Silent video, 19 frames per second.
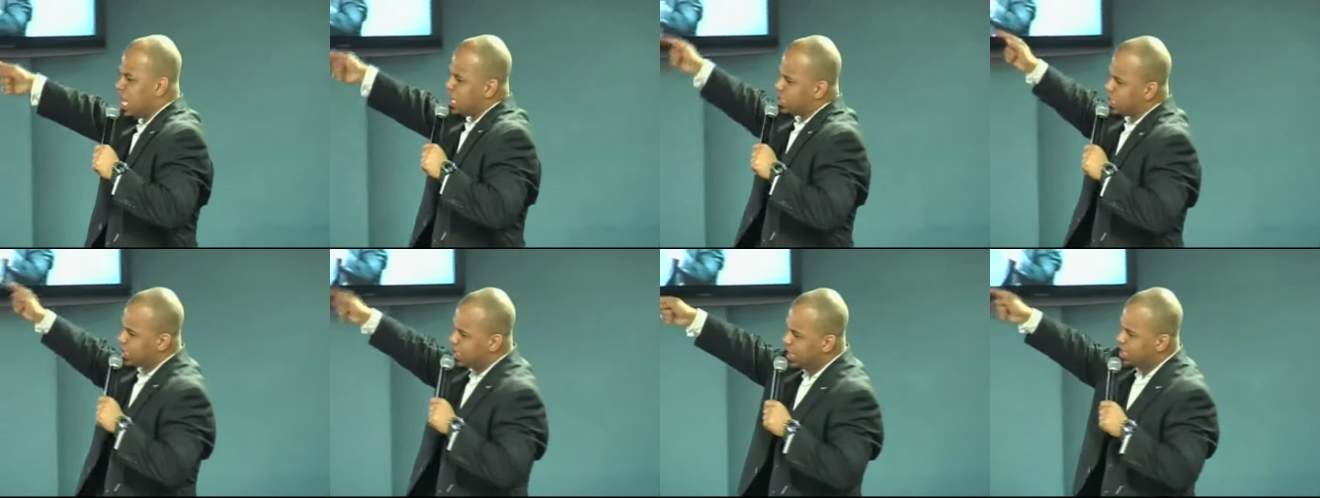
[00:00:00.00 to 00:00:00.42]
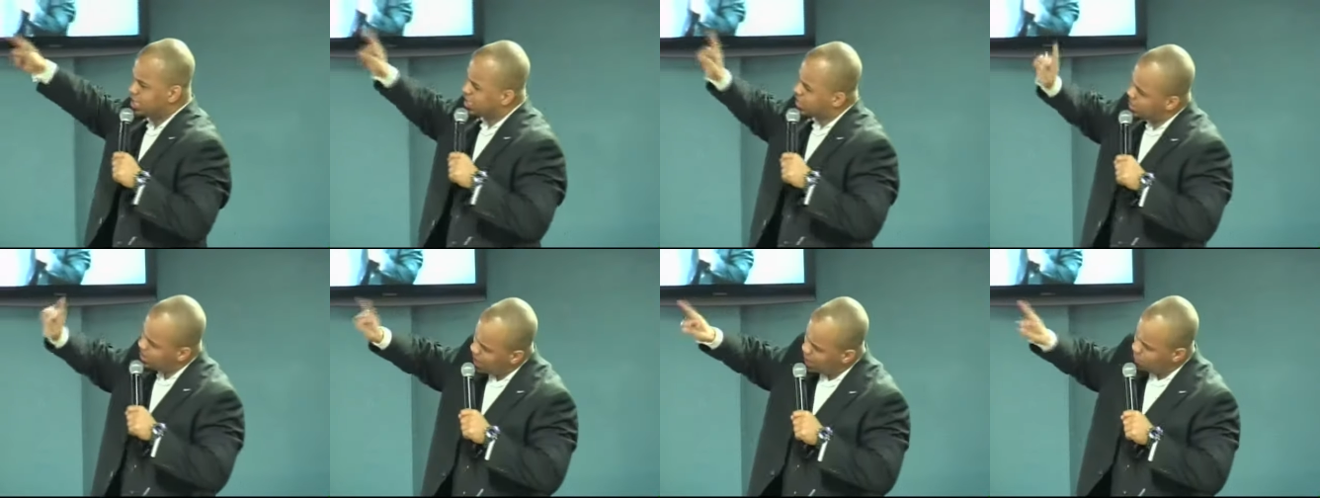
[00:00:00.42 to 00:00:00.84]
to get
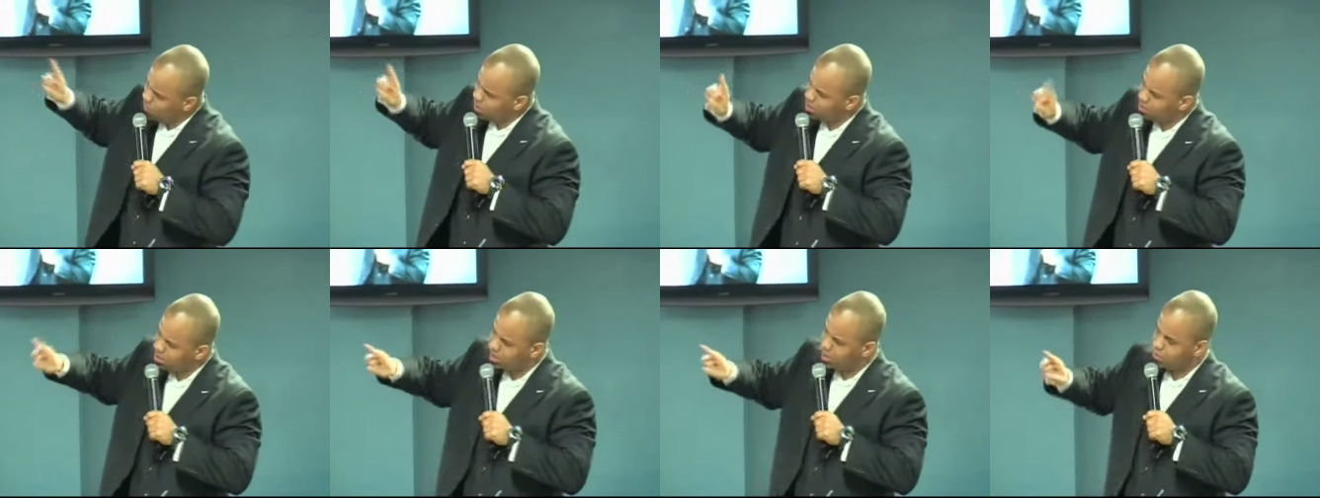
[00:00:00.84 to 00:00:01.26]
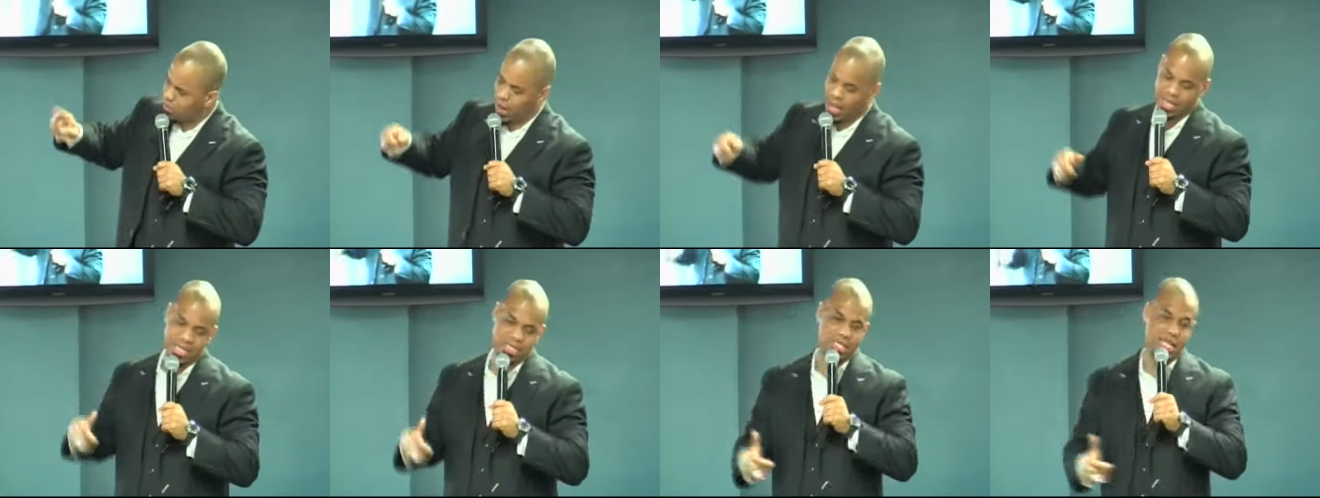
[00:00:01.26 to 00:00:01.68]
the number to the,
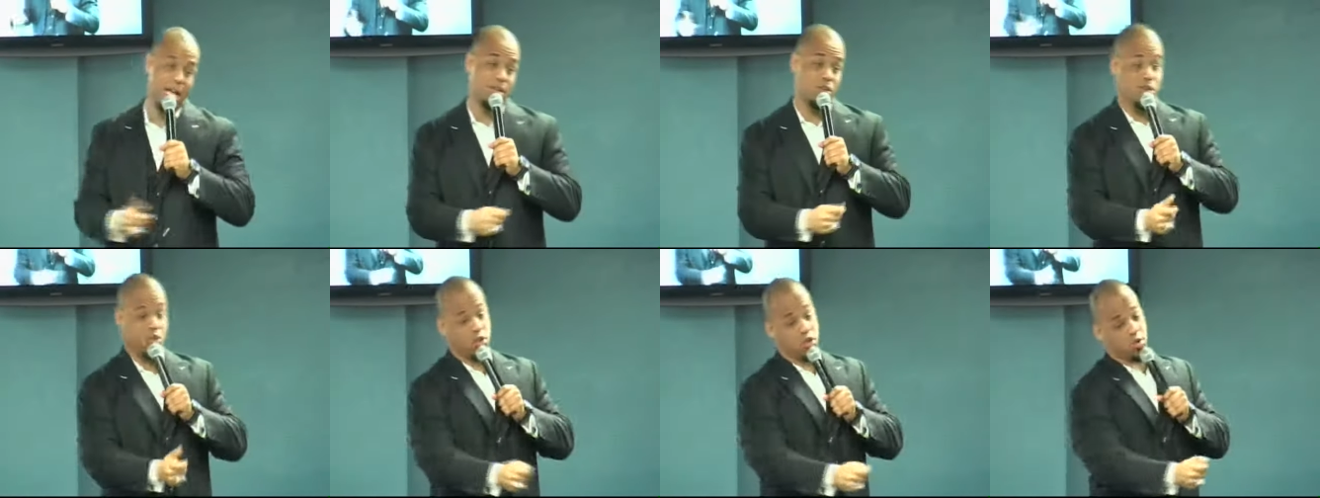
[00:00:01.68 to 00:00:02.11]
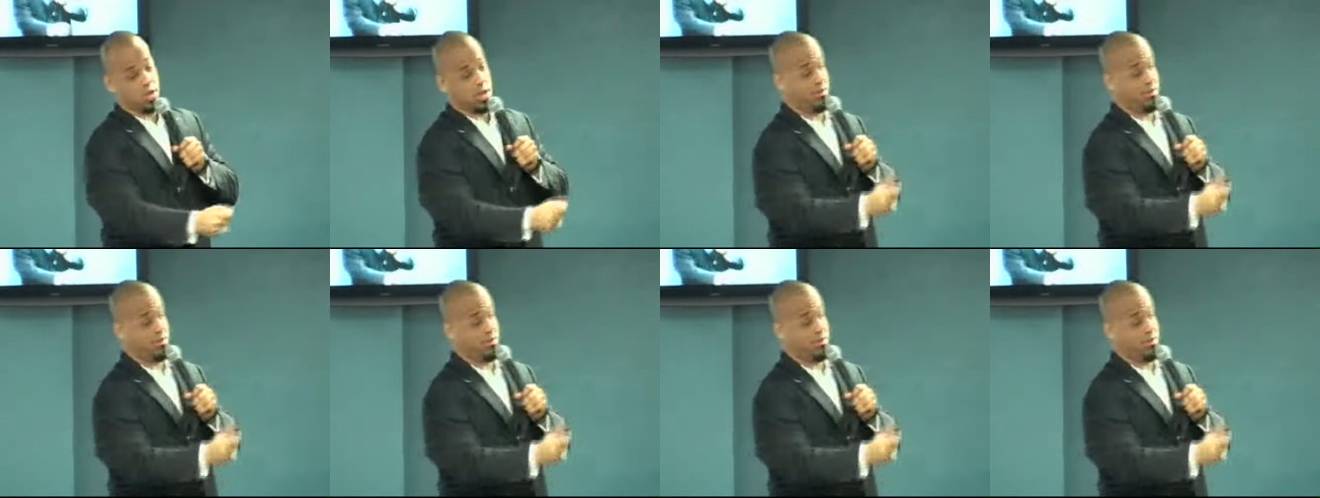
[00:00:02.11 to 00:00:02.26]
well, I guess now you can Google